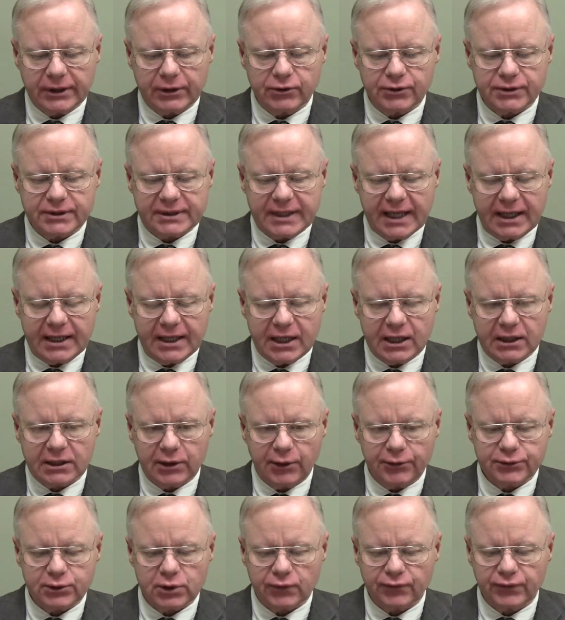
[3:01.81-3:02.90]
understanding,
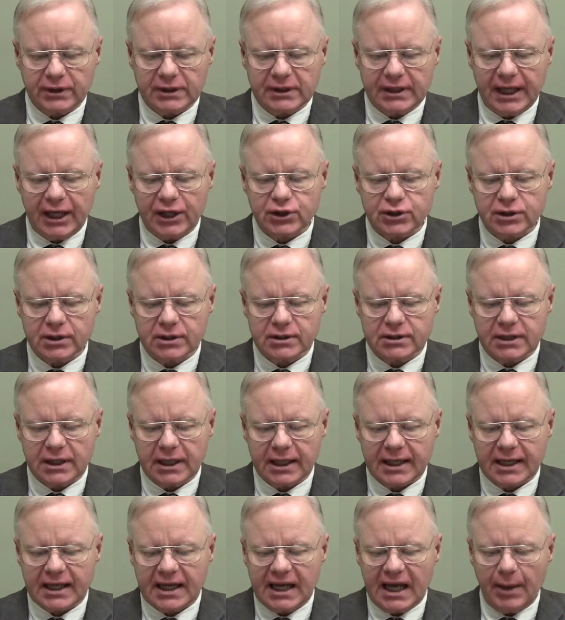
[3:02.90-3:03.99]
closer relations, and
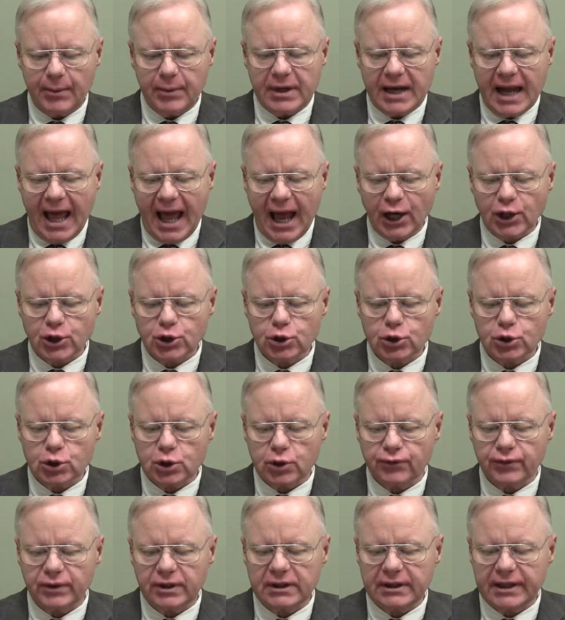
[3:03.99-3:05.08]
a common action to
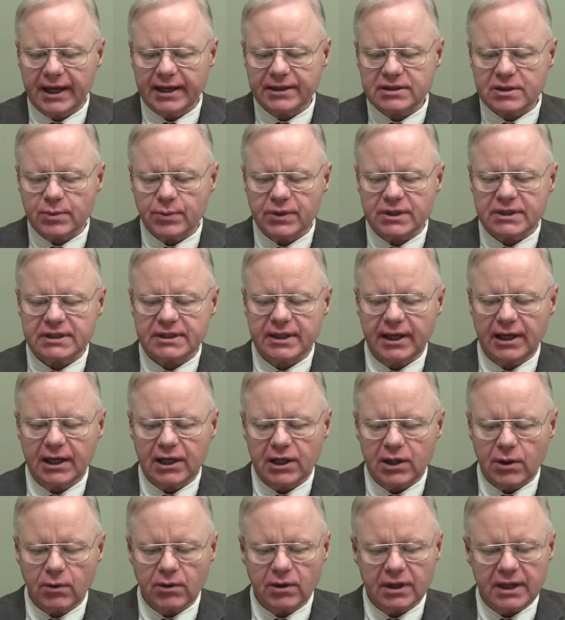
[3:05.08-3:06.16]
realize the Masonic
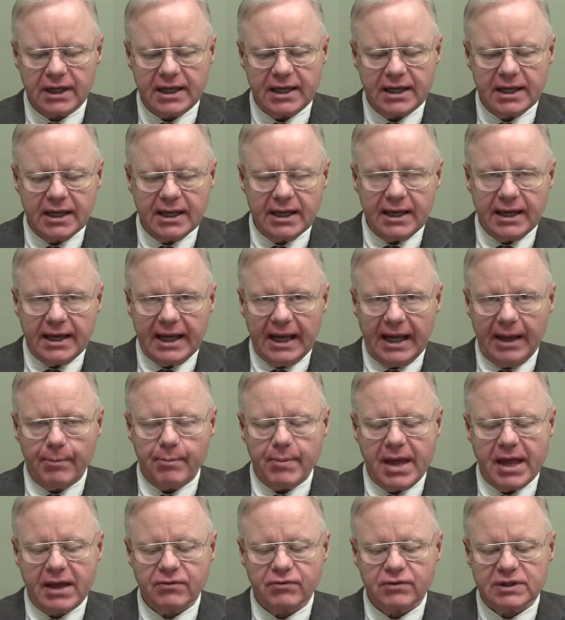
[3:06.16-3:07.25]
unity and
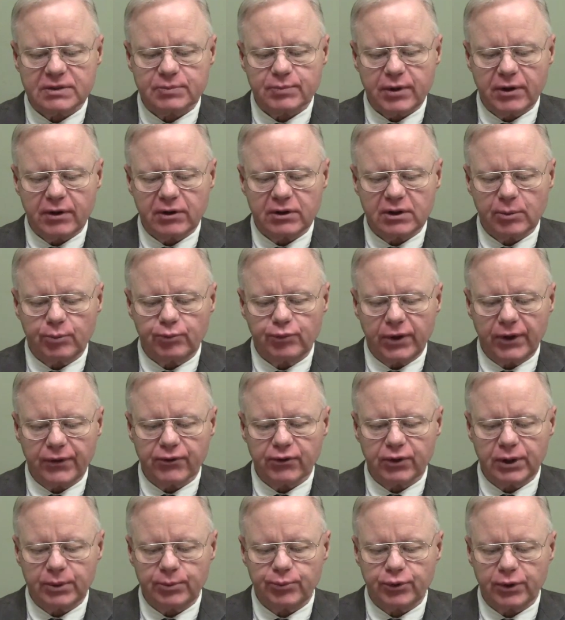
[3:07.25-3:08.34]
make the spirit of
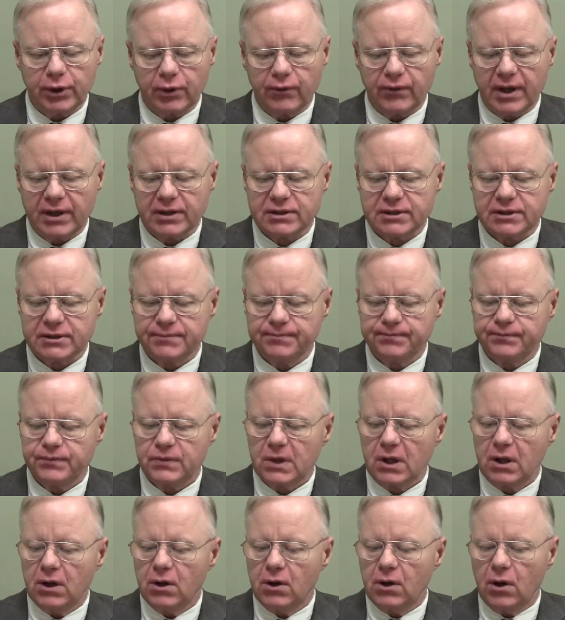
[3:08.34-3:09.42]
brotherhood progress.
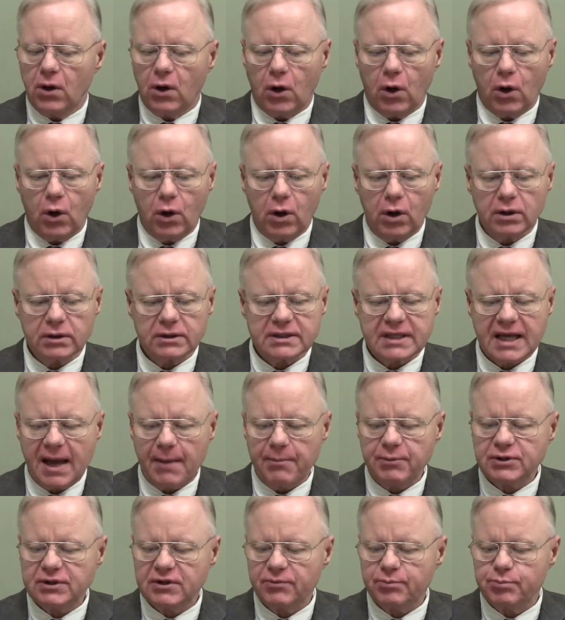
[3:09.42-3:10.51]
All
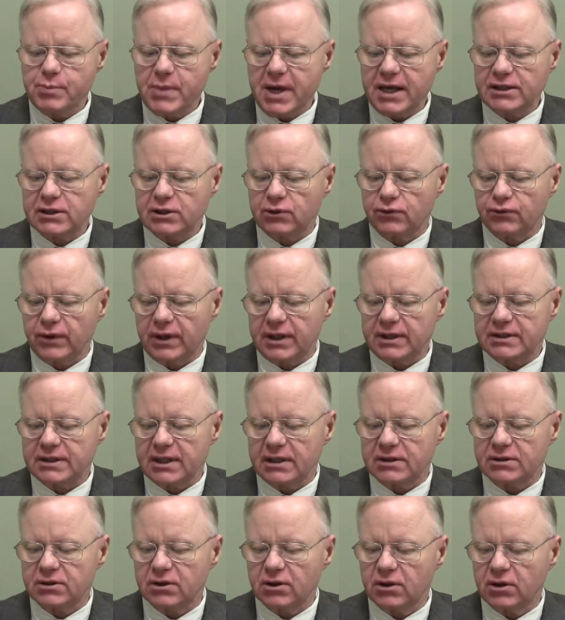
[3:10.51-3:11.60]
types of masonry,
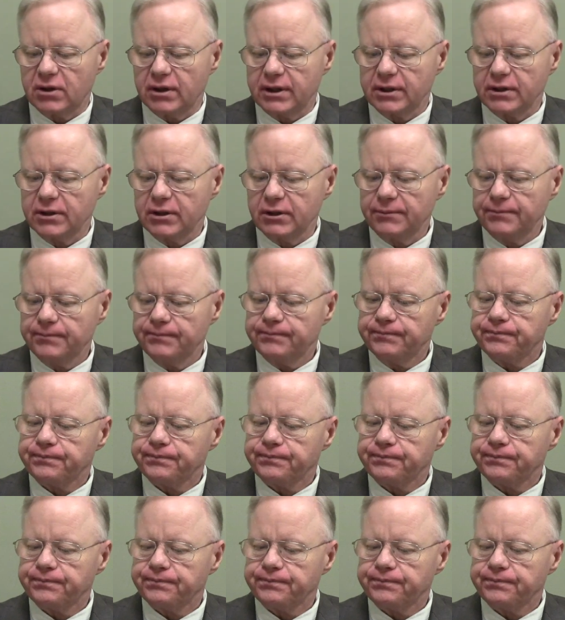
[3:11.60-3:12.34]
says the Cardinal,